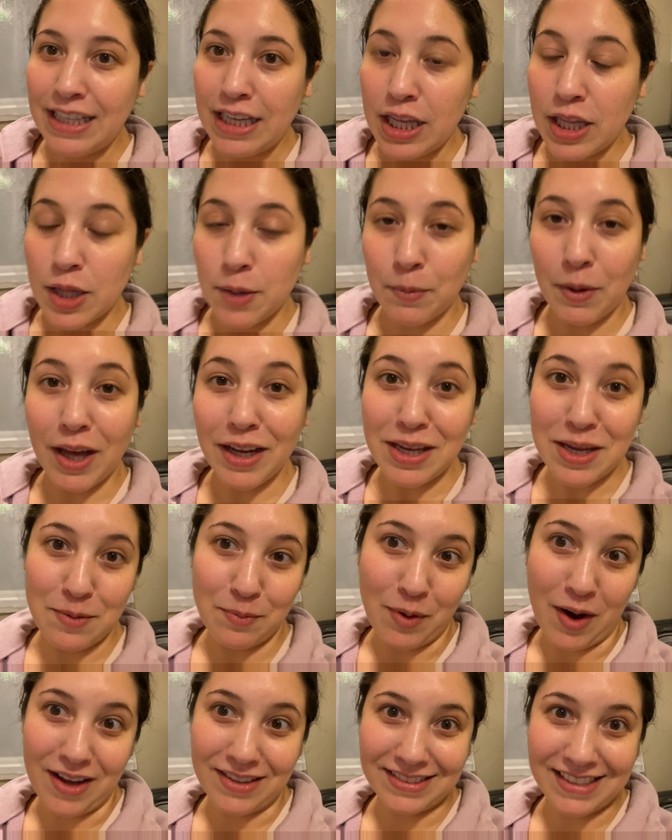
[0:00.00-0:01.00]
blocking
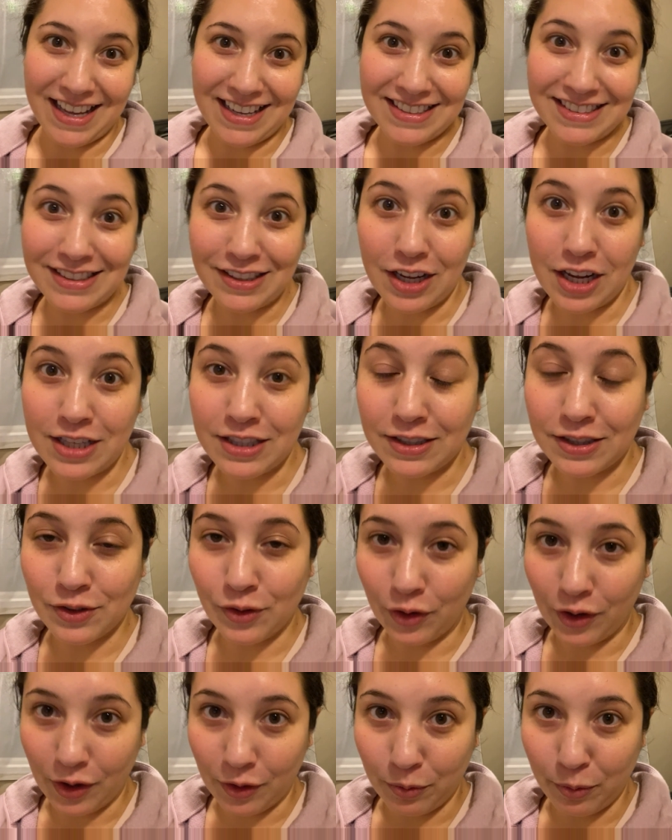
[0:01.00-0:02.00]
process and
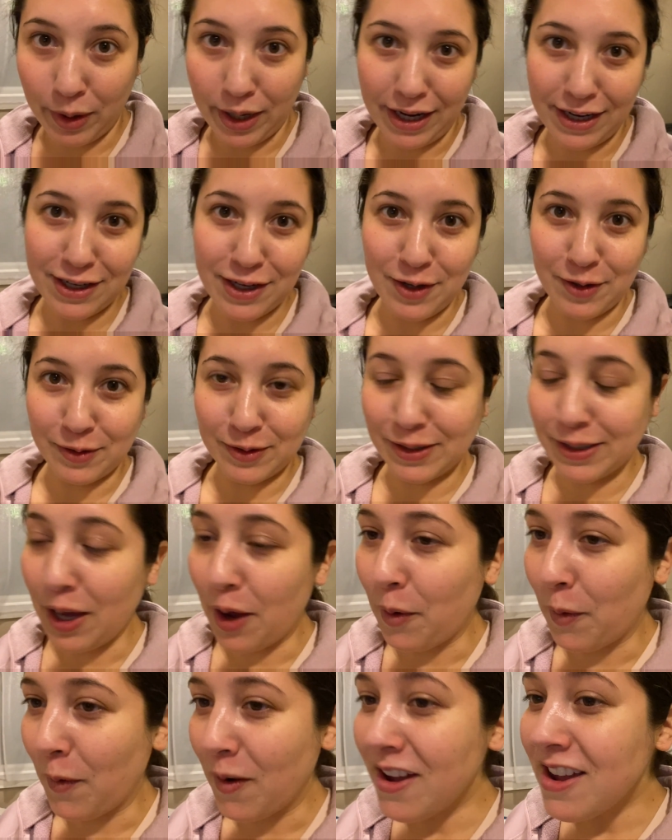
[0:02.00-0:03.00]
sort of what I do.
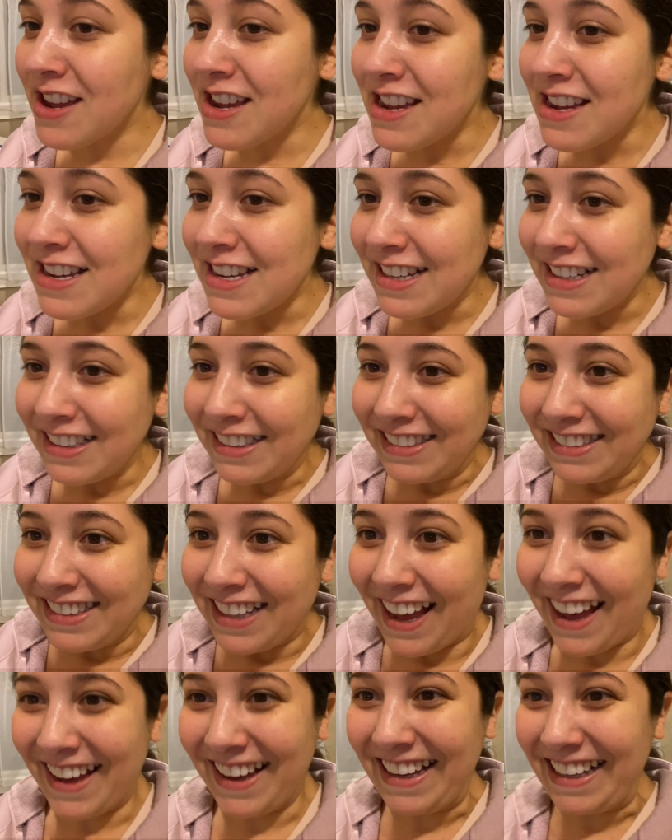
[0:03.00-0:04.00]
So,
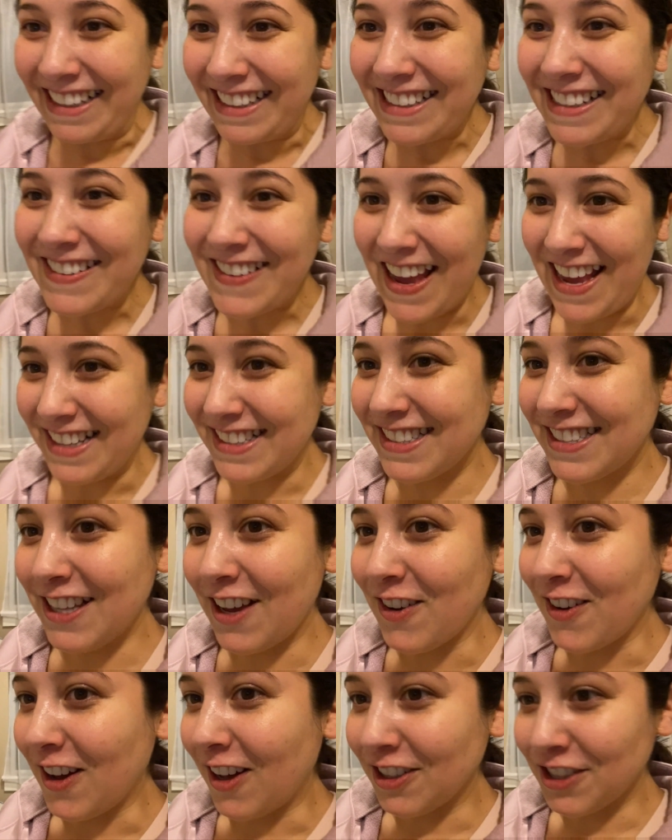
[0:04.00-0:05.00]
okay,
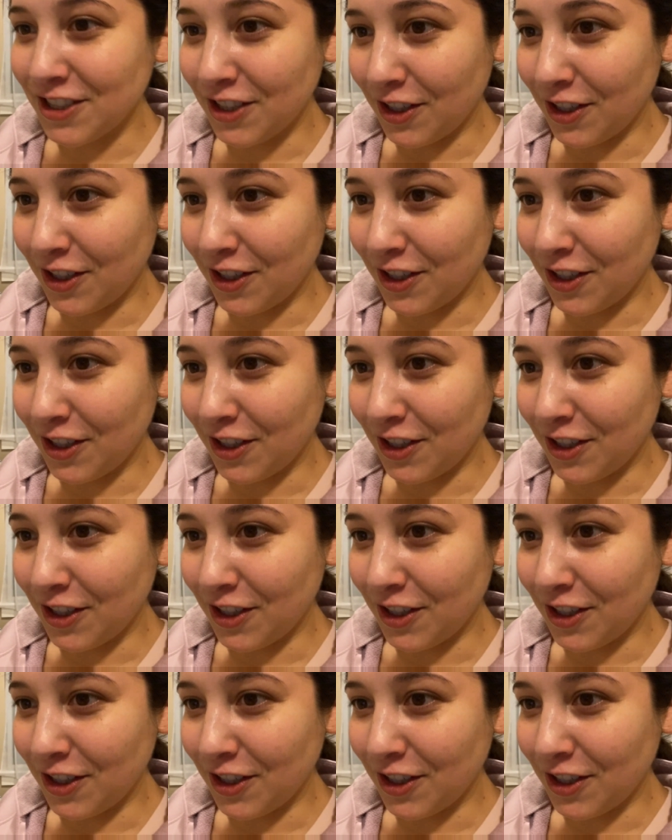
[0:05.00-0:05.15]
so I'll show